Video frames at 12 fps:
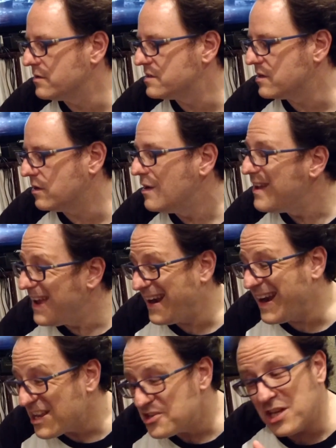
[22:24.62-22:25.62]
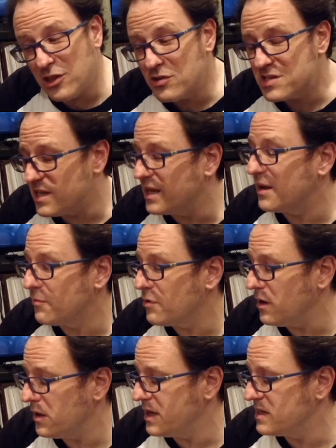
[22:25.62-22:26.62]
so, and it actually looks like it
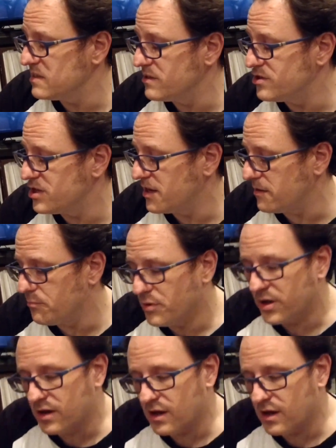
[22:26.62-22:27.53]
probably is legit, but